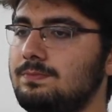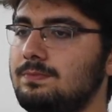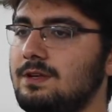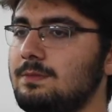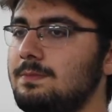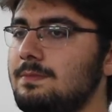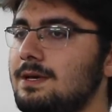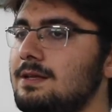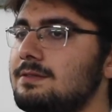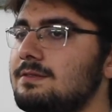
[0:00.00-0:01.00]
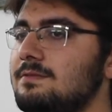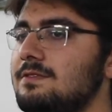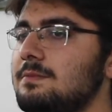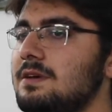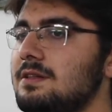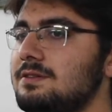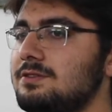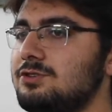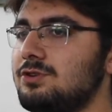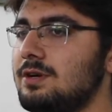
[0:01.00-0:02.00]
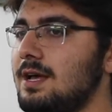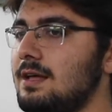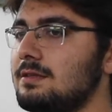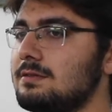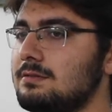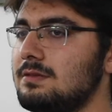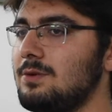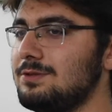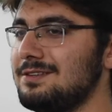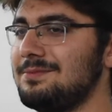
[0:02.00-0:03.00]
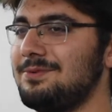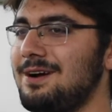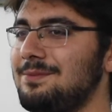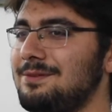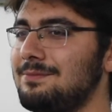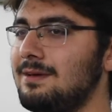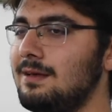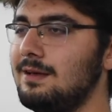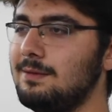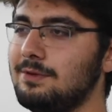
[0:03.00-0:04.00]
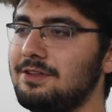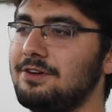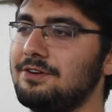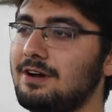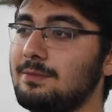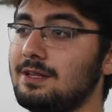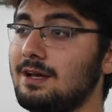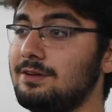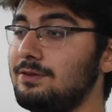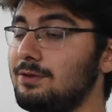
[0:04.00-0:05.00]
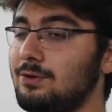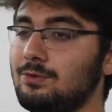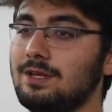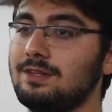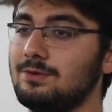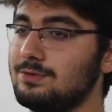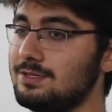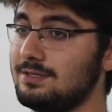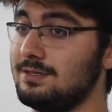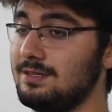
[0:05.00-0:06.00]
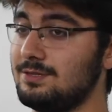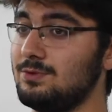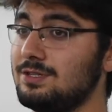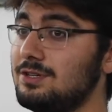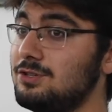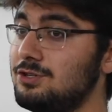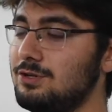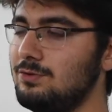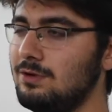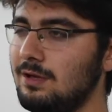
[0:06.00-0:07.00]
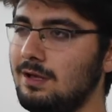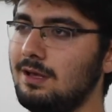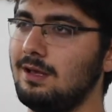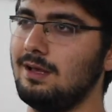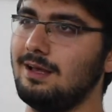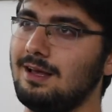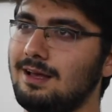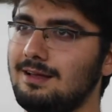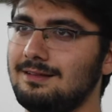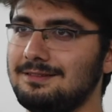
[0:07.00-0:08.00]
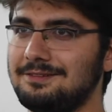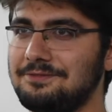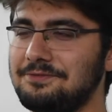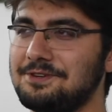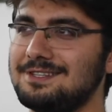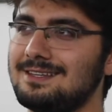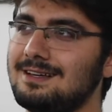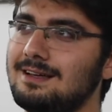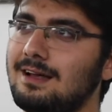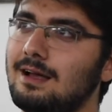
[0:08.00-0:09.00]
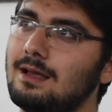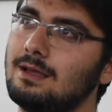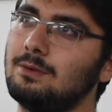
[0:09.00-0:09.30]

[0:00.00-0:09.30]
like males and females shook hands. That wasn't the problem. But here in Armenia, I didn't know that this was an issue. And the first day, I